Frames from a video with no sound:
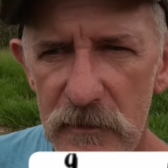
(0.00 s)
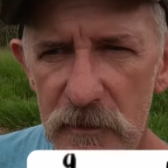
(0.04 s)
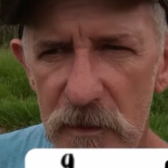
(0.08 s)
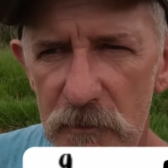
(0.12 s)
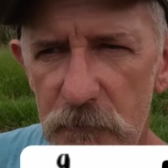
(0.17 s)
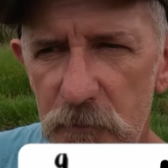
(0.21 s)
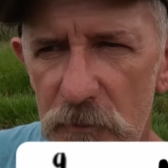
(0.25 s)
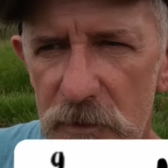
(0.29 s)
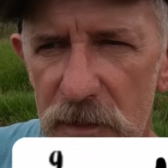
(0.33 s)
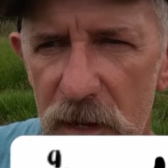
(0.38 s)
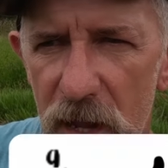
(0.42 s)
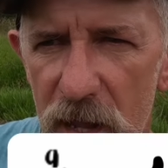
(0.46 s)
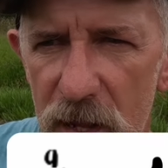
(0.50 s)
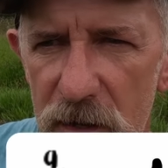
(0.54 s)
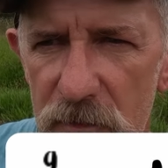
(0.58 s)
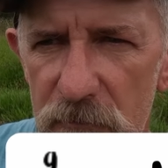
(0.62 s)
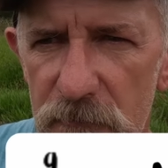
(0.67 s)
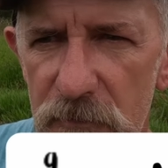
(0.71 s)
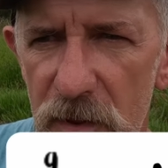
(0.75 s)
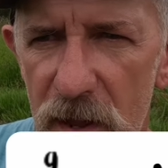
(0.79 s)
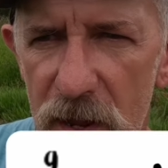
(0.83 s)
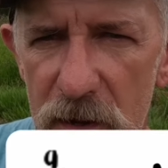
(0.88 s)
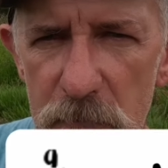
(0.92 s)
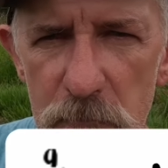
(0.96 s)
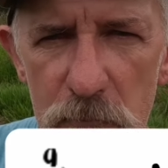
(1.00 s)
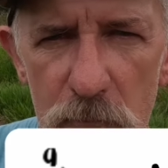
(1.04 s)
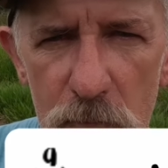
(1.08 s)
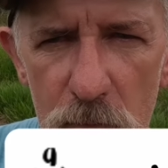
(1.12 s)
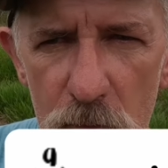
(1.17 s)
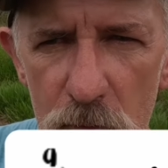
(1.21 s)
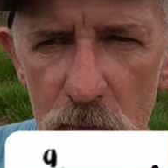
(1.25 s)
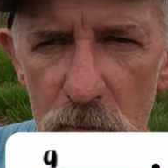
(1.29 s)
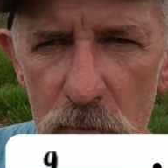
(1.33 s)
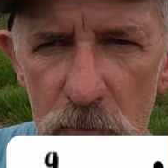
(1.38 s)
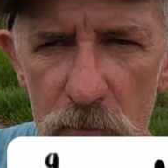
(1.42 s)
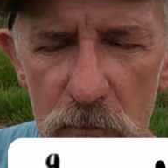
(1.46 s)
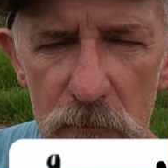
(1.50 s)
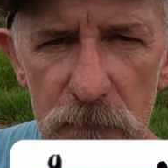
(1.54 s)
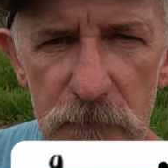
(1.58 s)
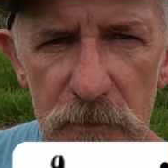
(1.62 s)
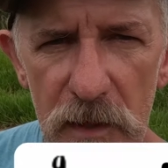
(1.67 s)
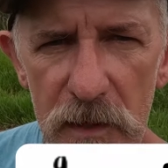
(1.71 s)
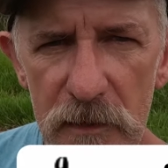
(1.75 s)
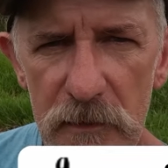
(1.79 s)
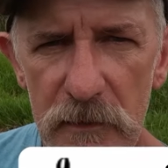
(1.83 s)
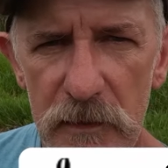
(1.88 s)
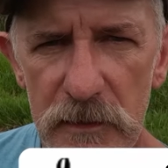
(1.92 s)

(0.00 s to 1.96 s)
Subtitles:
if we had have had more of that